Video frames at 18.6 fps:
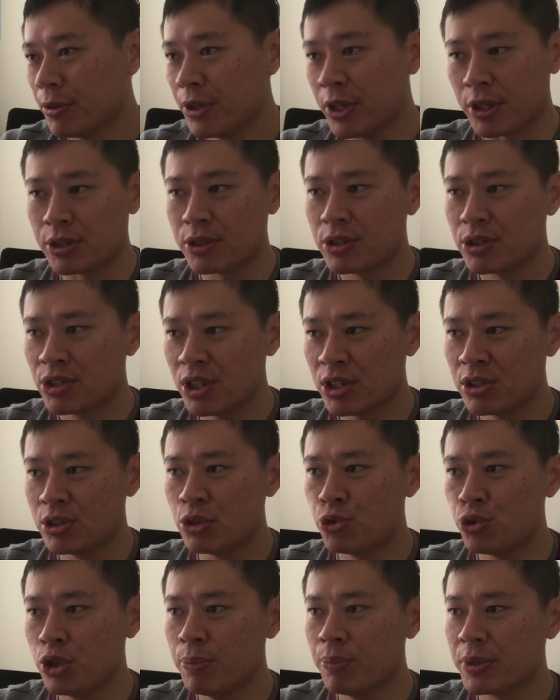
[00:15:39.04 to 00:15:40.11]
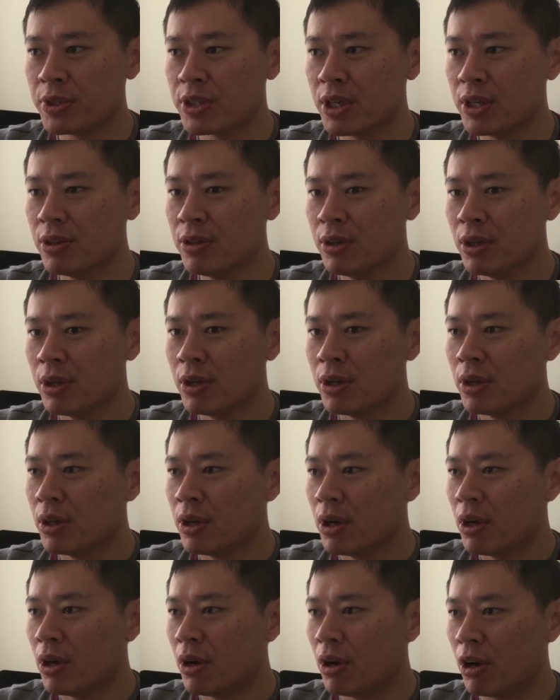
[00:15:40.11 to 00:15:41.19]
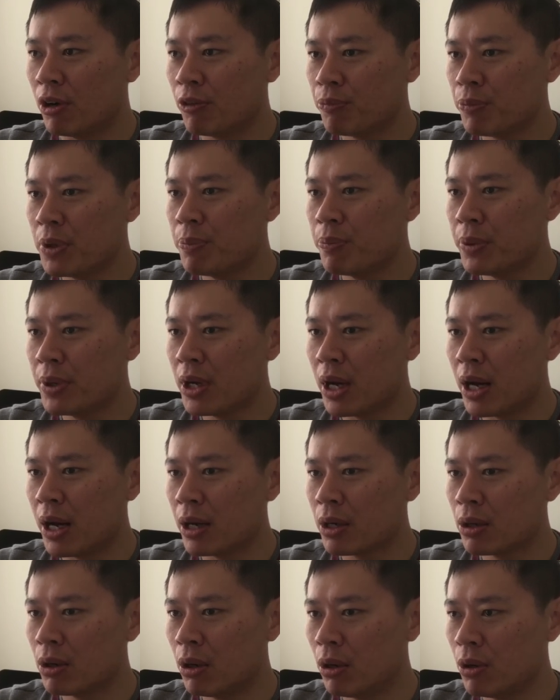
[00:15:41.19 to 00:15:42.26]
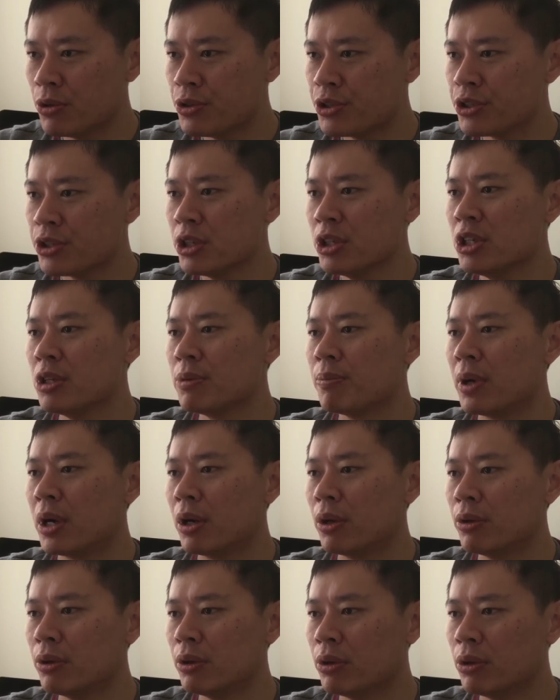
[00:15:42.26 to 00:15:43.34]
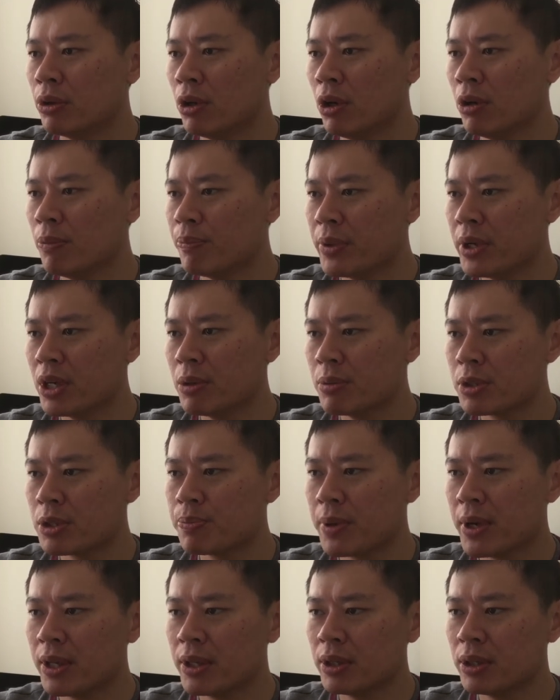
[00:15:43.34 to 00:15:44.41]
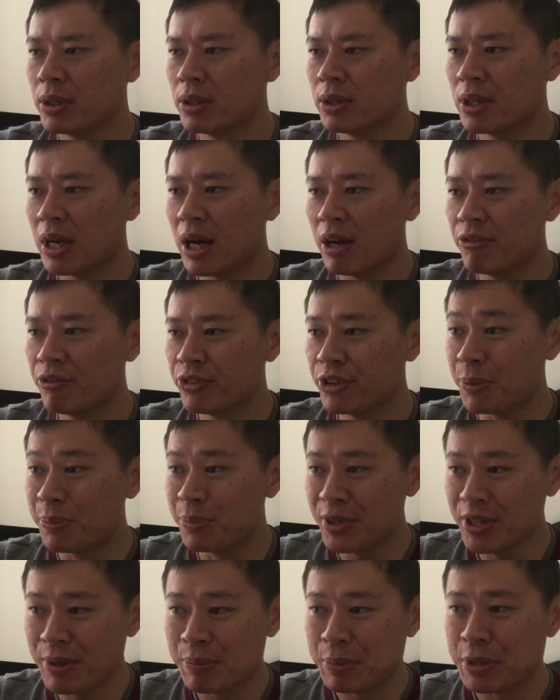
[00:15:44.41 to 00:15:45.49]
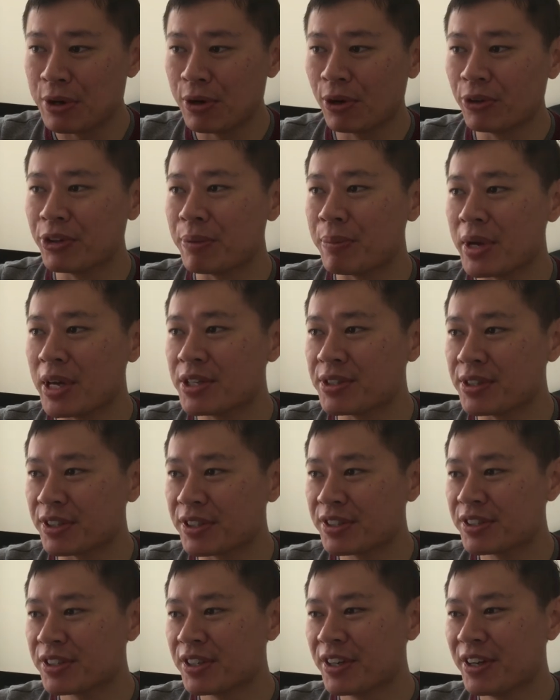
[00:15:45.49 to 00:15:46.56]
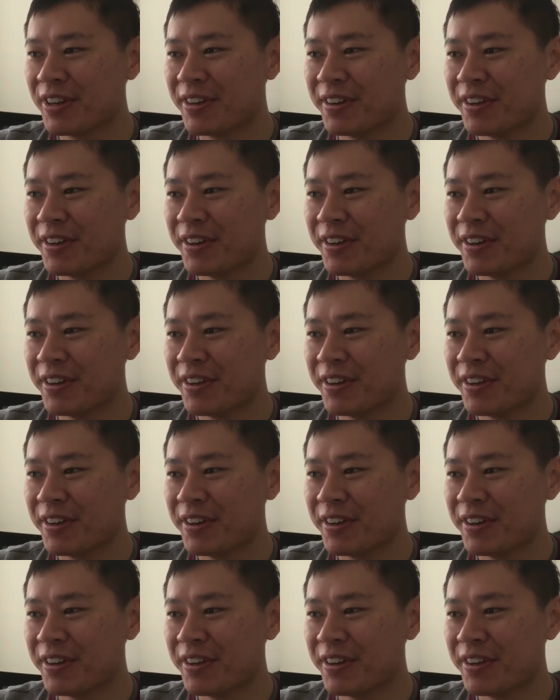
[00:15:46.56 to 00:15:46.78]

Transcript: Next, 63% of people are concerned about not being able to spend comfortably beyond the basics.